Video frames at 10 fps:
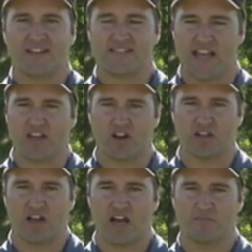Take your
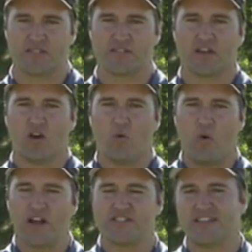clubs,
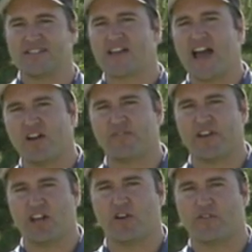watch the entire
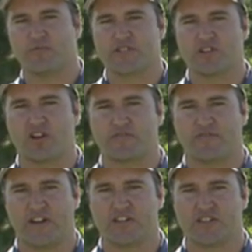video from start to
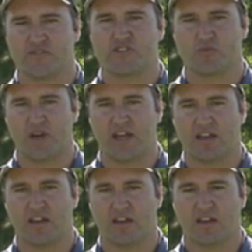finish of the
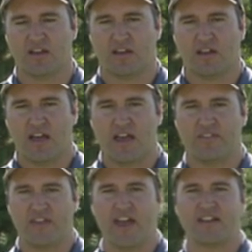swing, and
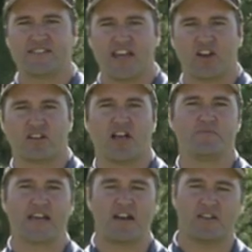then take your
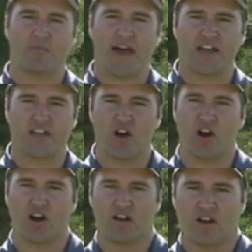clubs out in the
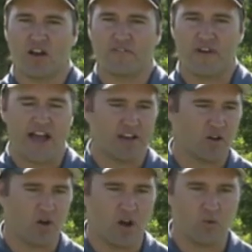backyard, find
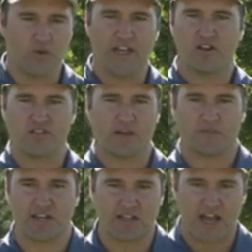a weed or
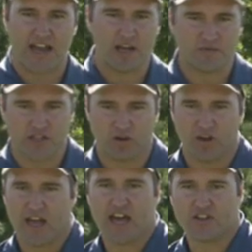something to line up to,
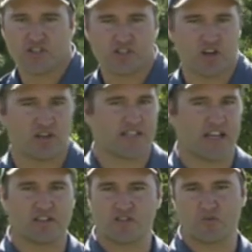and just start
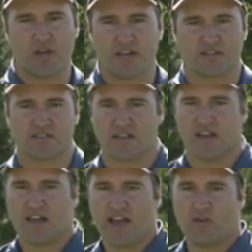taking swings.
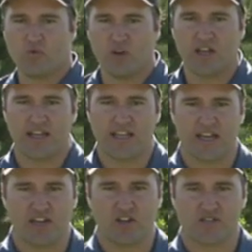And really
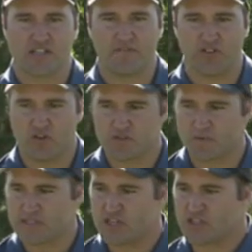get into yourself in those
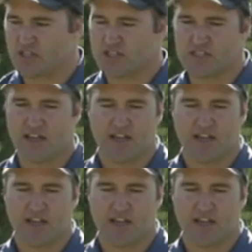positions.